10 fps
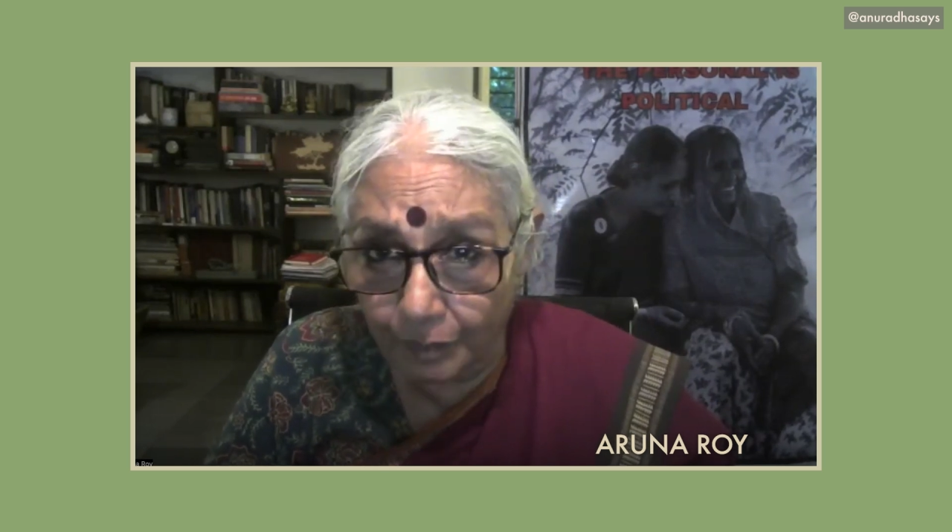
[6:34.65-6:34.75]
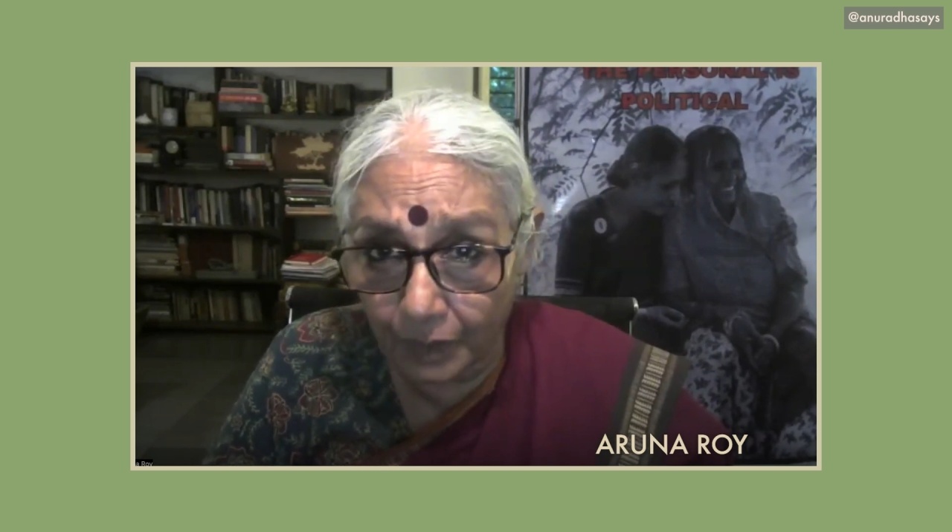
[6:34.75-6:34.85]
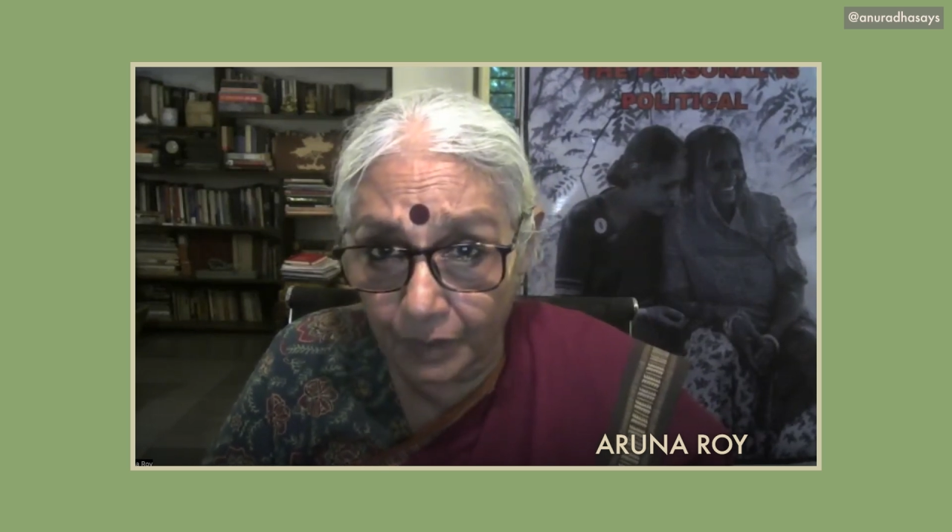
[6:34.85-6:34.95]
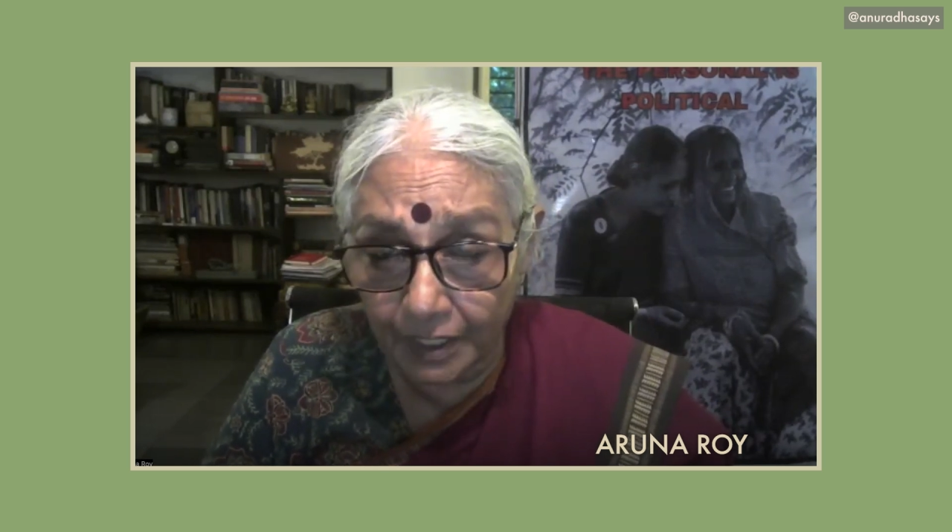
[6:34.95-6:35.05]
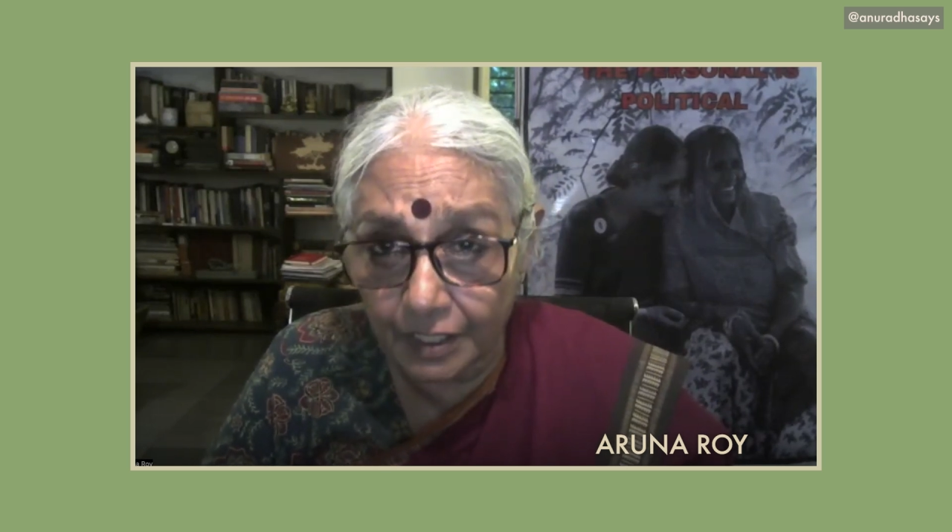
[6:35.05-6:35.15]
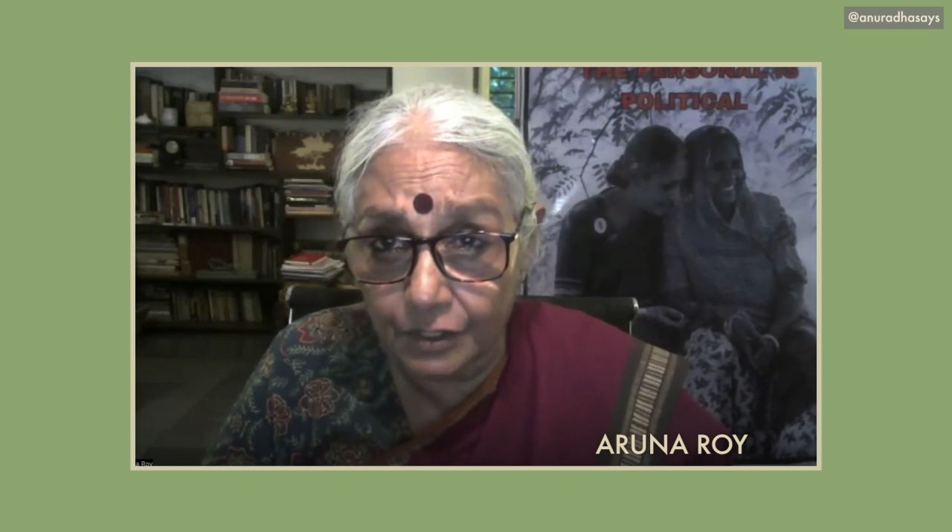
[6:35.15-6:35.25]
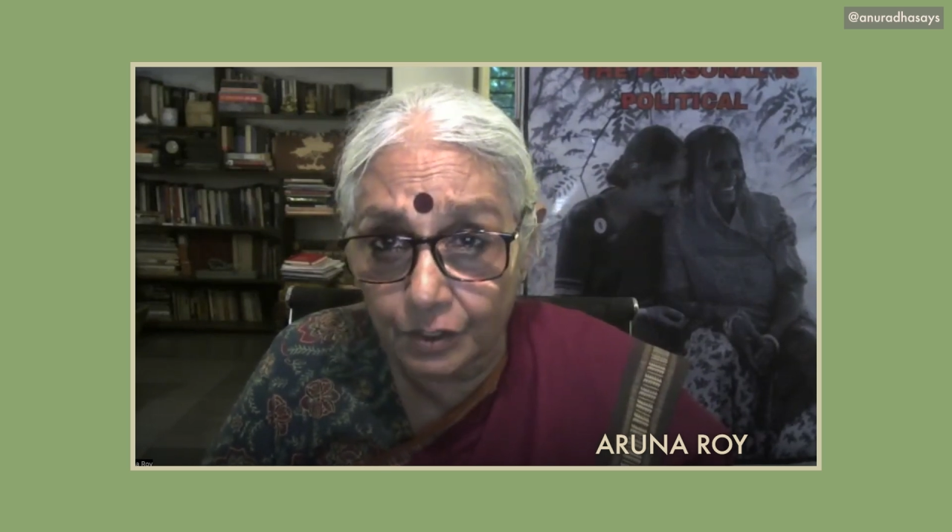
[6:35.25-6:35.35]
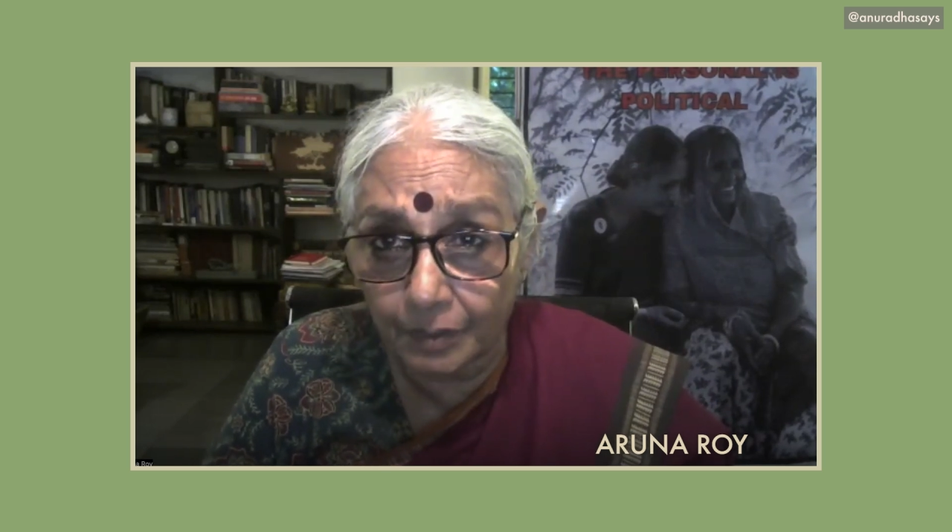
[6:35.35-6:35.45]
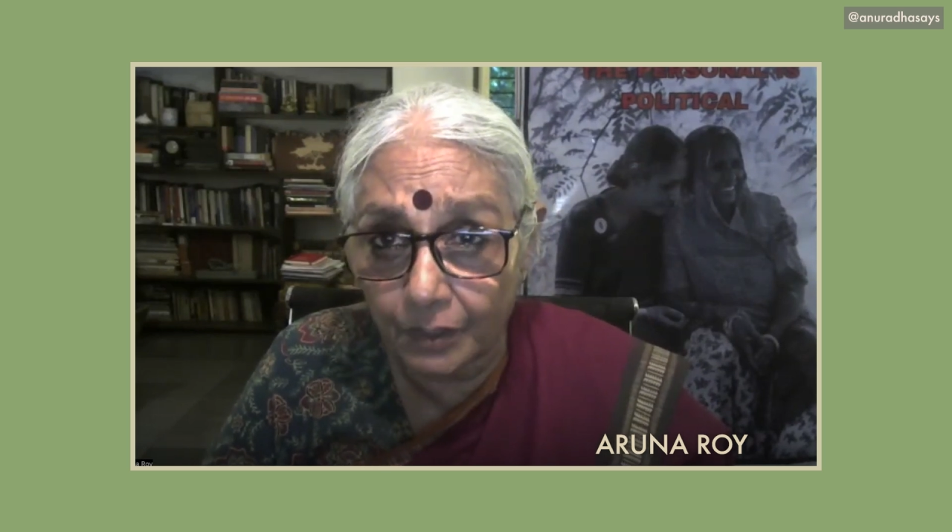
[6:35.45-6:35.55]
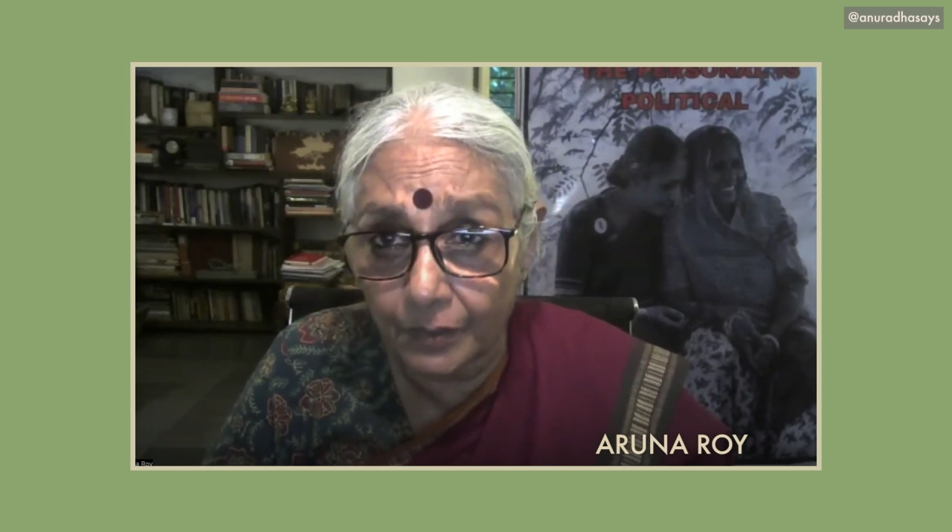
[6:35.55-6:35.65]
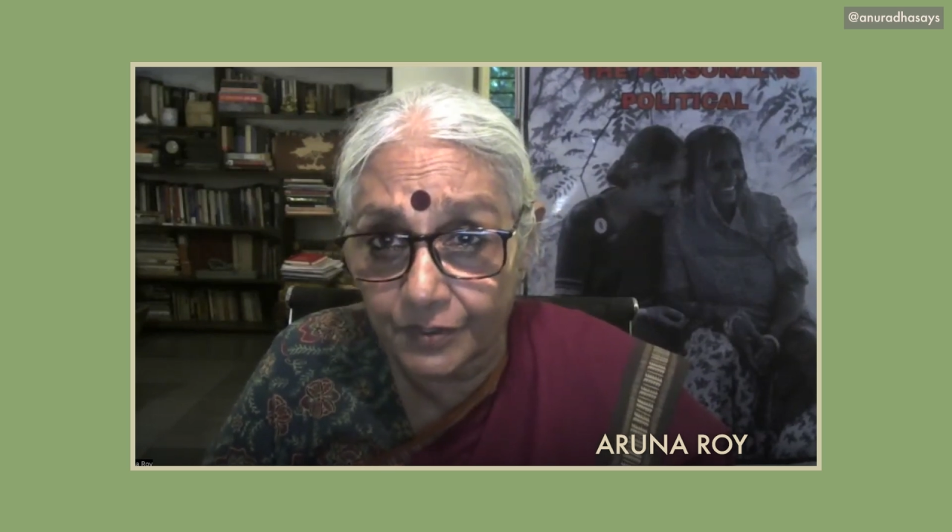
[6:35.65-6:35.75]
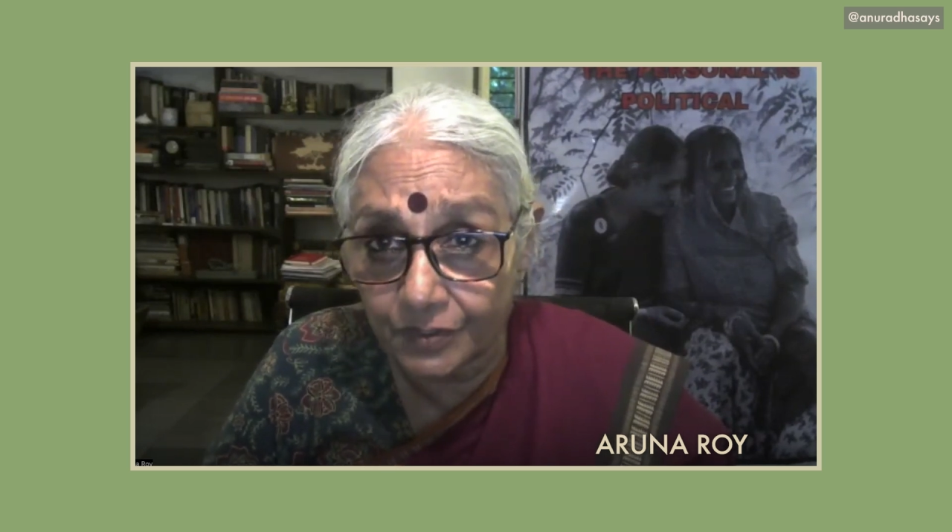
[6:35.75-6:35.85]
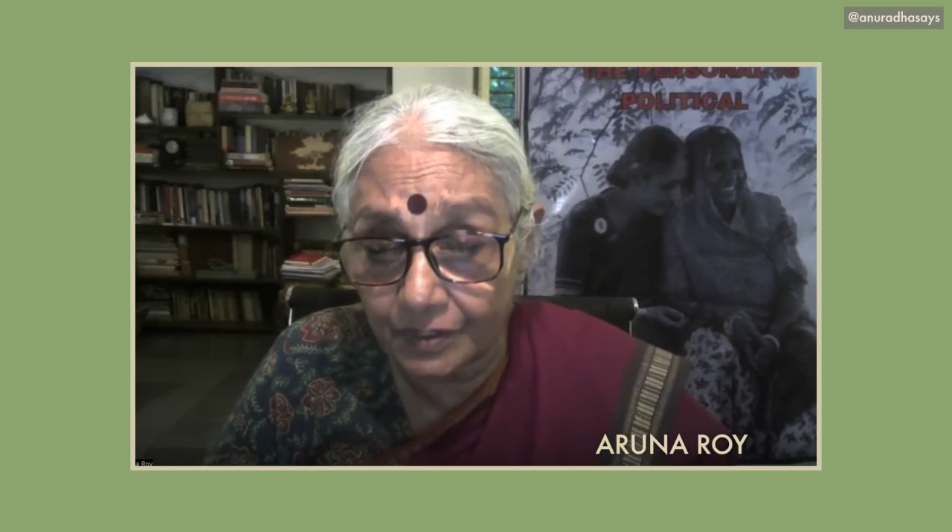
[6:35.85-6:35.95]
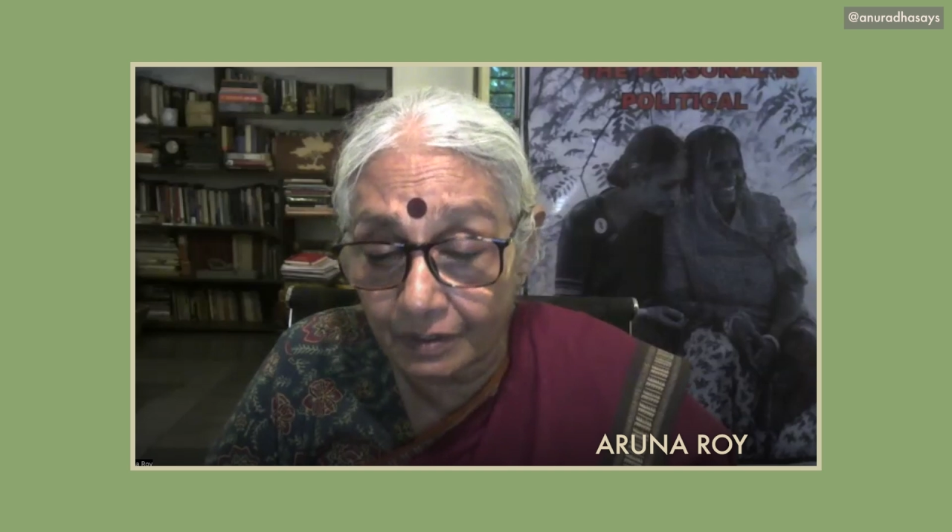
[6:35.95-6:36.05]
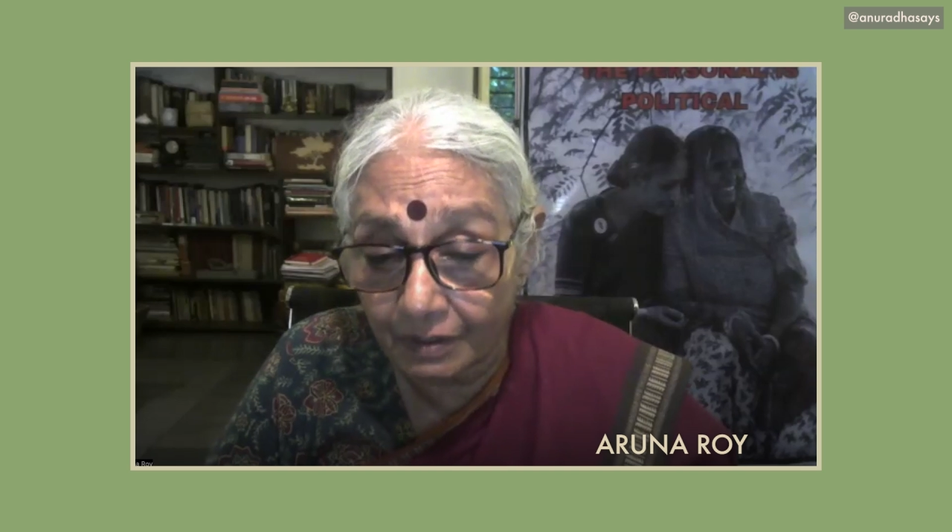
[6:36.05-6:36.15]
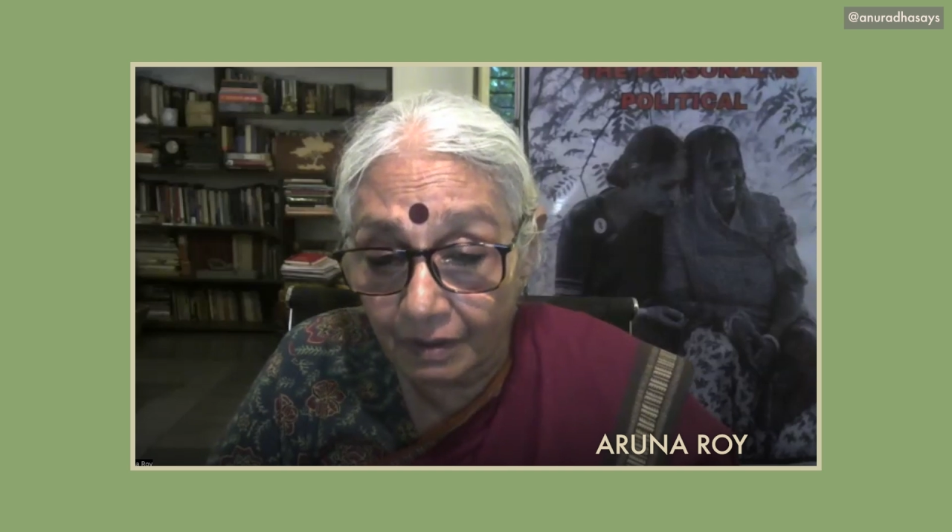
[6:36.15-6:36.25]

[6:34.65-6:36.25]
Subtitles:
power needed to be questioned.